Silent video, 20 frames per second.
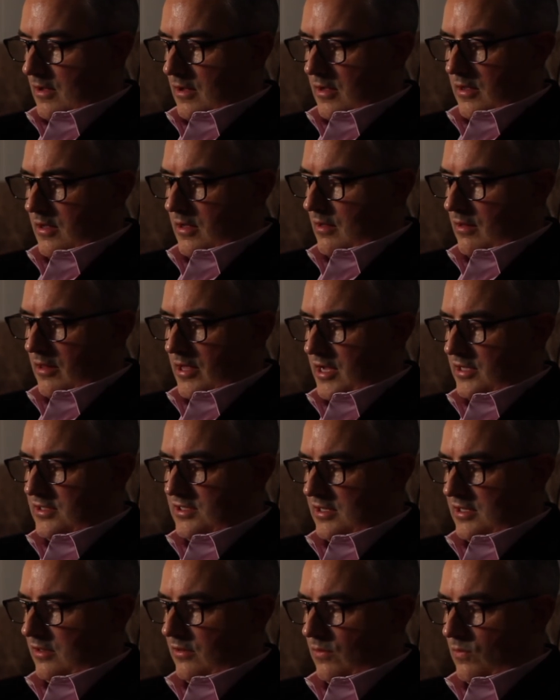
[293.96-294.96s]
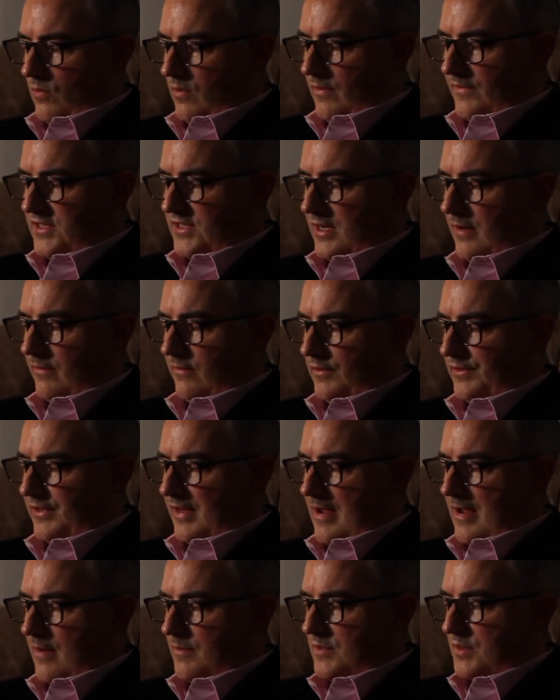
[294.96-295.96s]
He glanced at the wolf several
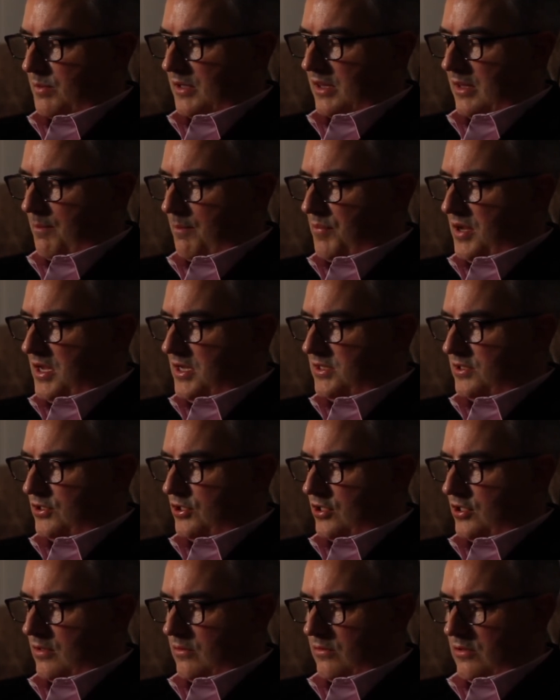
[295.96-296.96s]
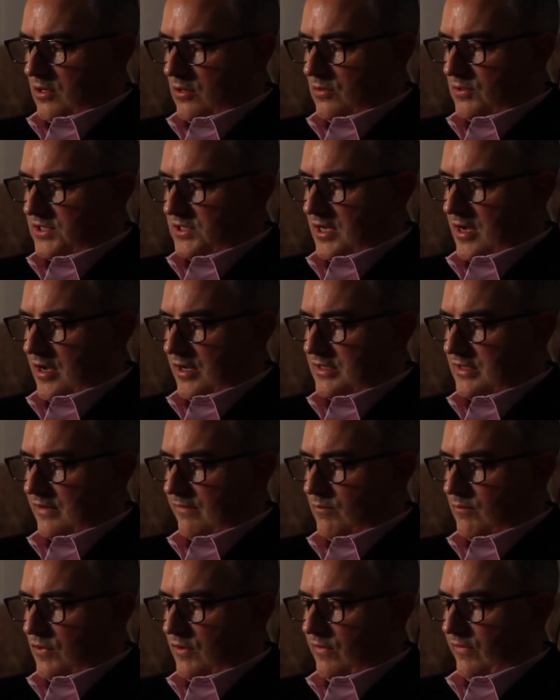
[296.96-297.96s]
times, but the beast showed no signs
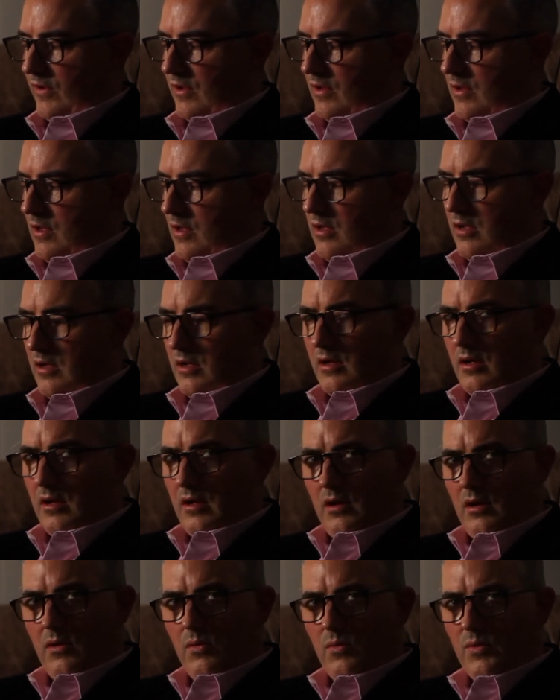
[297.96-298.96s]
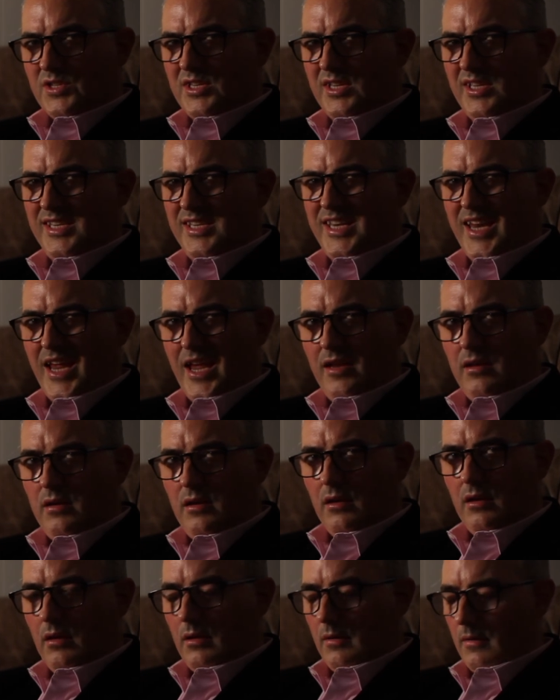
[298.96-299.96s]
of moving. Was it dead?